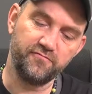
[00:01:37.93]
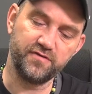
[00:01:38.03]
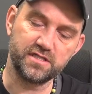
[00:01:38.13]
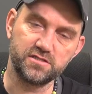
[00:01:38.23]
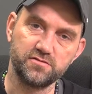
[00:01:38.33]

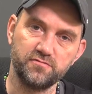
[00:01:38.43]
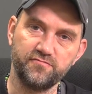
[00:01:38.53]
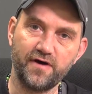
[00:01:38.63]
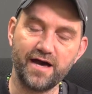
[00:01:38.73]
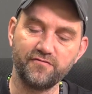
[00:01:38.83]
fits
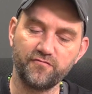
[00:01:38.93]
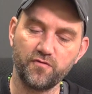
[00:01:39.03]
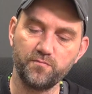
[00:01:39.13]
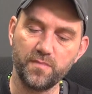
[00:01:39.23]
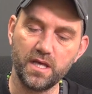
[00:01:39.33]
5 of
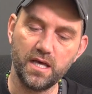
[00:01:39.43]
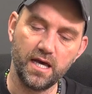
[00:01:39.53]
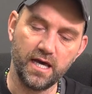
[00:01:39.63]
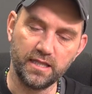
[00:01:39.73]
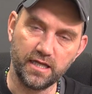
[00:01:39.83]
them,
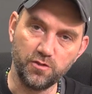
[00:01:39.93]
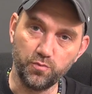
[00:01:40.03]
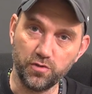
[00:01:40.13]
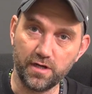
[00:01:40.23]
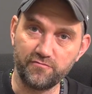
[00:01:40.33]
and then you
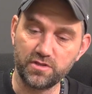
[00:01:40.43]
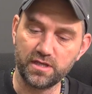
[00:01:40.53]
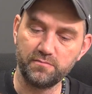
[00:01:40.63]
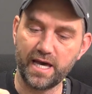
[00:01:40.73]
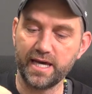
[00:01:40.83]
put
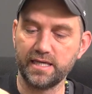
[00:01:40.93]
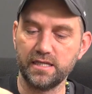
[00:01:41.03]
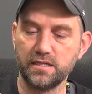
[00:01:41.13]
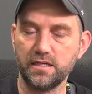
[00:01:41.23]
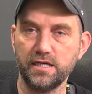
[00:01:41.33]
everything back
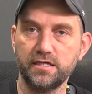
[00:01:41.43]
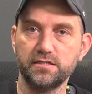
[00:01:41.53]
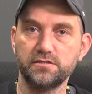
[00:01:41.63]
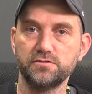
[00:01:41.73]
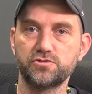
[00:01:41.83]
in
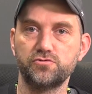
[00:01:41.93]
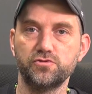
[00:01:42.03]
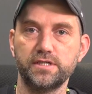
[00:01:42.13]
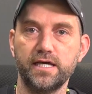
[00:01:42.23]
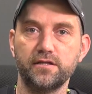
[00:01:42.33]
and screw
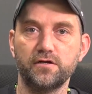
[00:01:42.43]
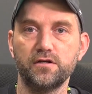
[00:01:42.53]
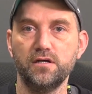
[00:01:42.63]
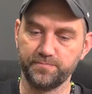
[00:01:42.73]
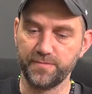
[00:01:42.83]
it together.
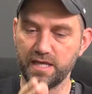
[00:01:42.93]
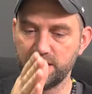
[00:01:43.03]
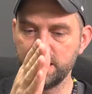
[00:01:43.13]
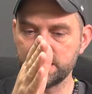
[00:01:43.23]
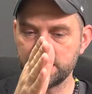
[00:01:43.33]

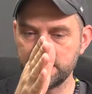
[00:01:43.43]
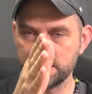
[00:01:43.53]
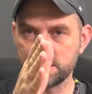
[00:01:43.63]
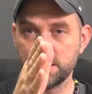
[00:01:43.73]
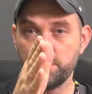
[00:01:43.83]
This
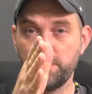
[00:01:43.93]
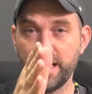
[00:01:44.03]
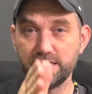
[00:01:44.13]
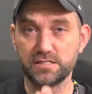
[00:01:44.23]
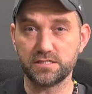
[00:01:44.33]
is the
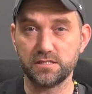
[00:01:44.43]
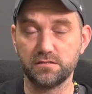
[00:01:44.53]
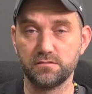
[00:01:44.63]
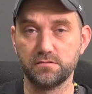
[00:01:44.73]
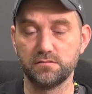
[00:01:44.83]
best
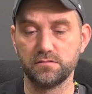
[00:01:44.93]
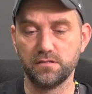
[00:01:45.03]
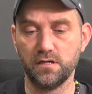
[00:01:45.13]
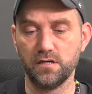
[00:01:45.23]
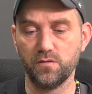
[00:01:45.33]

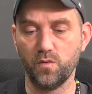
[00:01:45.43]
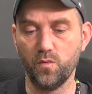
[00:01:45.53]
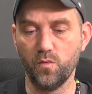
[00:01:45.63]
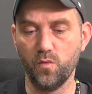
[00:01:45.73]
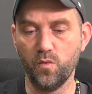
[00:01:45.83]

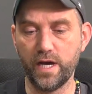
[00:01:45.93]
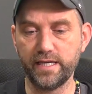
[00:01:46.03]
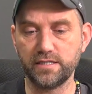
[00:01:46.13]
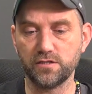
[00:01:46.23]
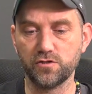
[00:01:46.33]

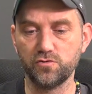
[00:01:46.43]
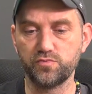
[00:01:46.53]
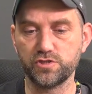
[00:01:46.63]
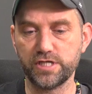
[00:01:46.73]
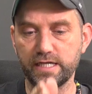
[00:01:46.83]
way to load
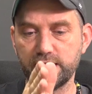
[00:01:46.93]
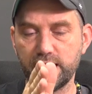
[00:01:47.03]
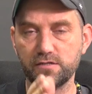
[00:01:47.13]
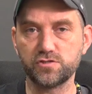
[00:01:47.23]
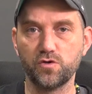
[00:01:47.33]

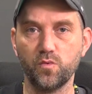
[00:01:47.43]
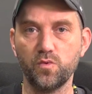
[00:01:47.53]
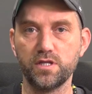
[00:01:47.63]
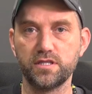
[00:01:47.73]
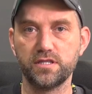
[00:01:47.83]
projectiles
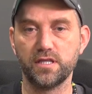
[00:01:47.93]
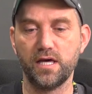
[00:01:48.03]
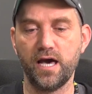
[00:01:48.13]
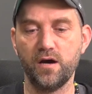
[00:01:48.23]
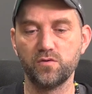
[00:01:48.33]

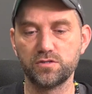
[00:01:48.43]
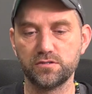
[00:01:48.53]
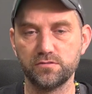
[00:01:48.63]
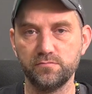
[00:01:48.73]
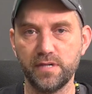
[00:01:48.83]
without
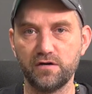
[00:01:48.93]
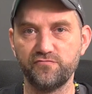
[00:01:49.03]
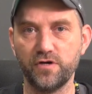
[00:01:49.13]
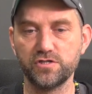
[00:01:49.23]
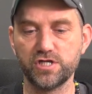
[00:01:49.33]

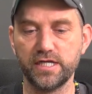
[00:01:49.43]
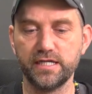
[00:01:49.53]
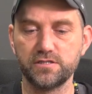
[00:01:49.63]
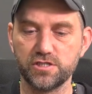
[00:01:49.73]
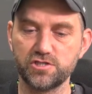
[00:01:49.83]

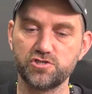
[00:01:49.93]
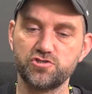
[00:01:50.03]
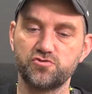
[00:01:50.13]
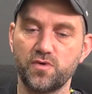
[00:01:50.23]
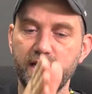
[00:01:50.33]
malfunctioning, just
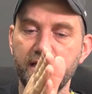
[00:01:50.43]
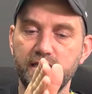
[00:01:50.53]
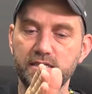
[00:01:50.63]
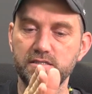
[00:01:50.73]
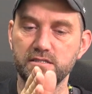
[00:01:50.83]
straight
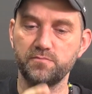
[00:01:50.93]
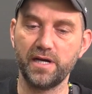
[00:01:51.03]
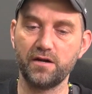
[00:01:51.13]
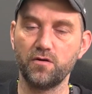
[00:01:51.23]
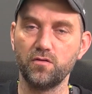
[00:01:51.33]
into the
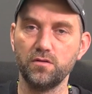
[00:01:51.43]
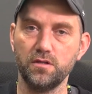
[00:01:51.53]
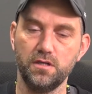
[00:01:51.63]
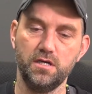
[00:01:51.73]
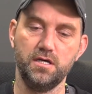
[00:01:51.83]
barrel.
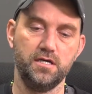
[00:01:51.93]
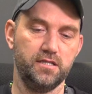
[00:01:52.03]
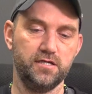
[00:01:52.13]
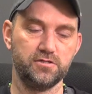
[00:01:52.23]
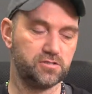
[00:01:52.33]

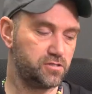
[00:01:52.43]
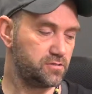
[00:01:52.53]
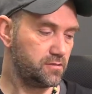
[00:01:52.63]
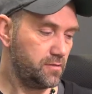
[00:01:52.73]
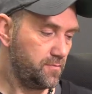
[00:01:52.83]
There's